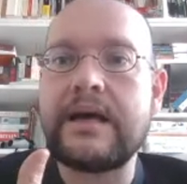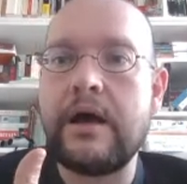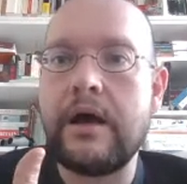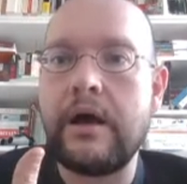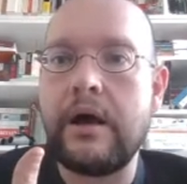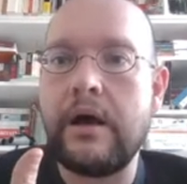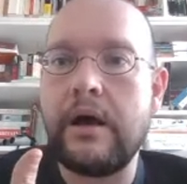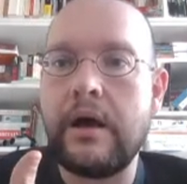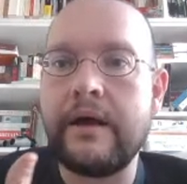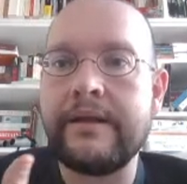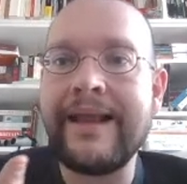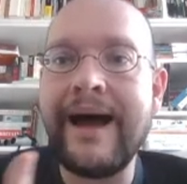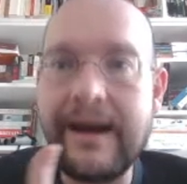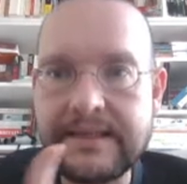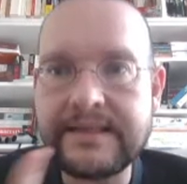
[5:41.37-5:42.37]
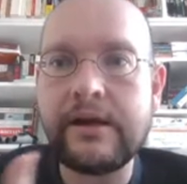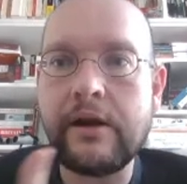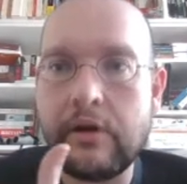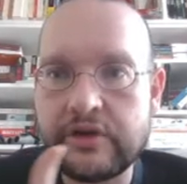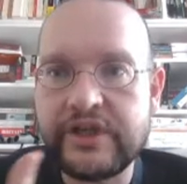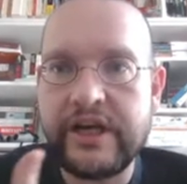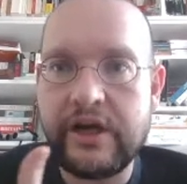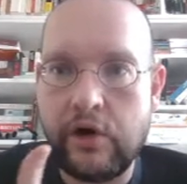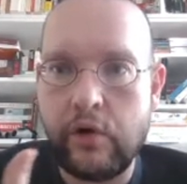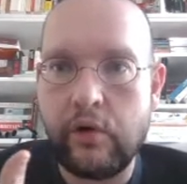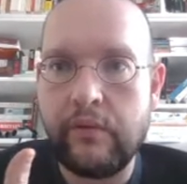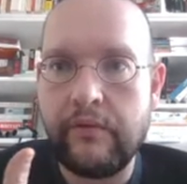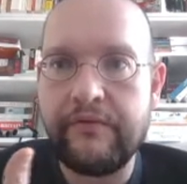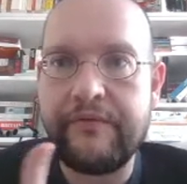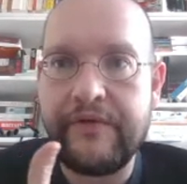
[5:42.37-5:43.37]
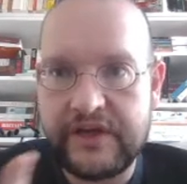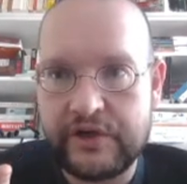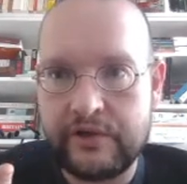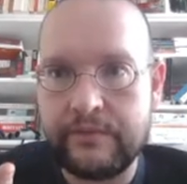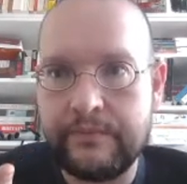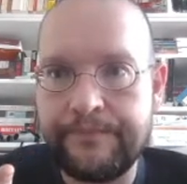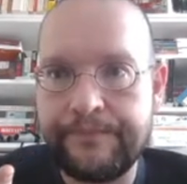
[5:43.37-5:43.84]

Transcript: an ideological vision,